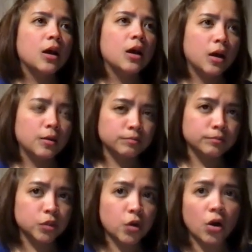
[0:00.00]

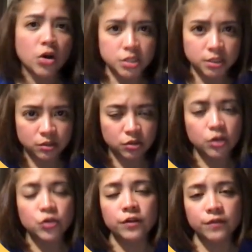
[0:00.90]
cause
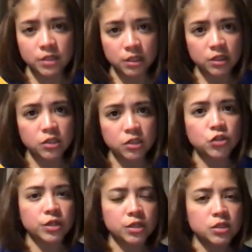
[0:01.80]
university
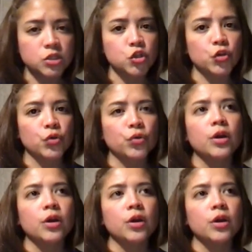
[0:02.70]
students to